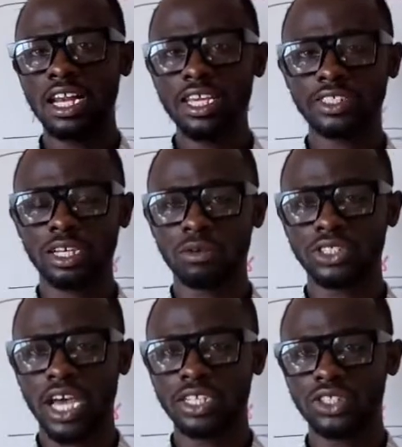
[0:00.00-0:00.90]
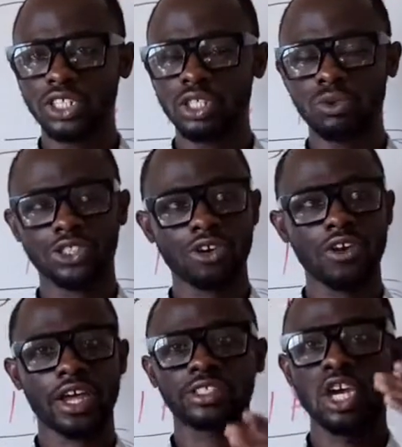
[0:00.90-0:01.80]
lease amortization was
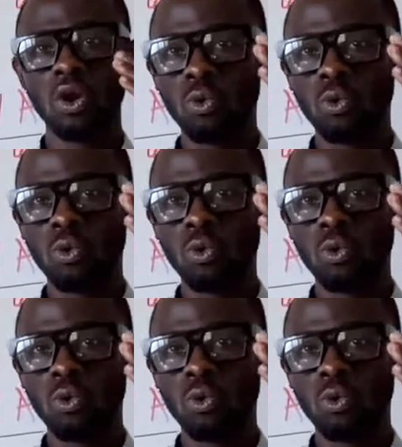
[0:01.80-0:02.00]
correct,